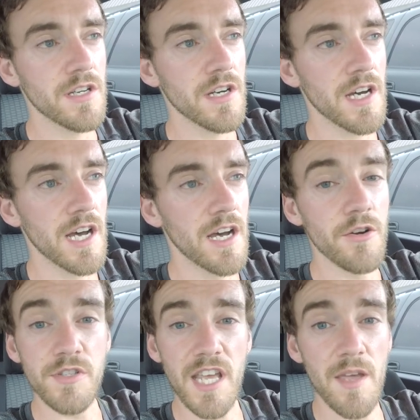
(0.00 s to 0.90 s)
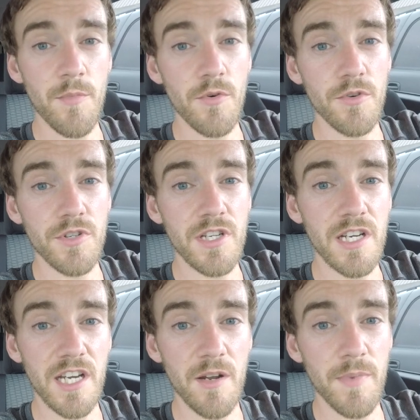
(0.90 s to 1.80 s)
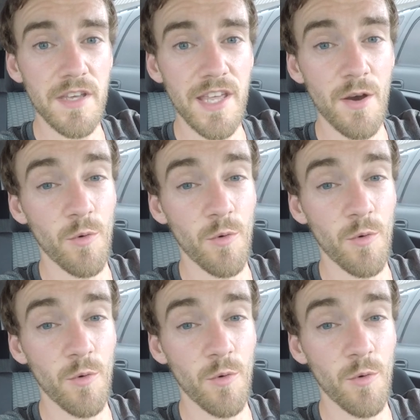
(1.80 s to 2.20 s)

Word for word: uh, who skateboard are going to be there.